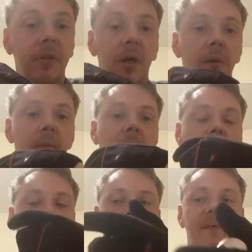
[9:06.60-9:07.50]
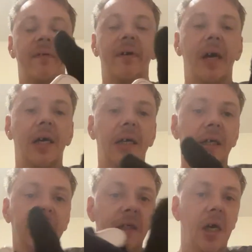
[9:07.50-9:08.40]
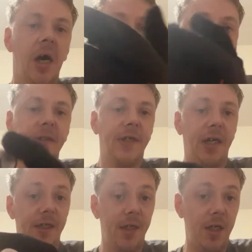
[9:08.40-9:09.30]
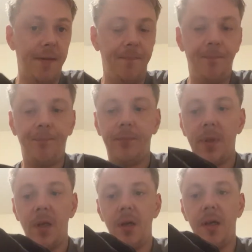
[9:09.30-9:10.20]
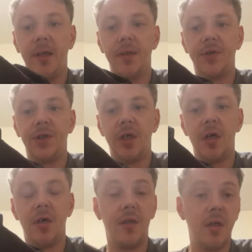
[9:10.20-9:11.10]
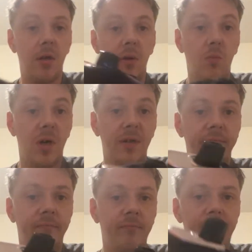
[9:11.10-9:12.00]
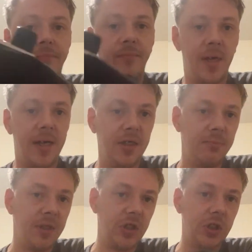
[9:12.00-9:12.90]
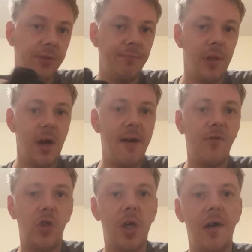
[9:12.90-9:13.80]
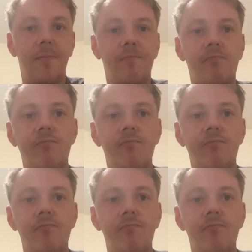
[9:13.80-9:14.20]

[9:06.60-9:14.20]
So we believe that Zach D is the only one that has messaged in the live chat.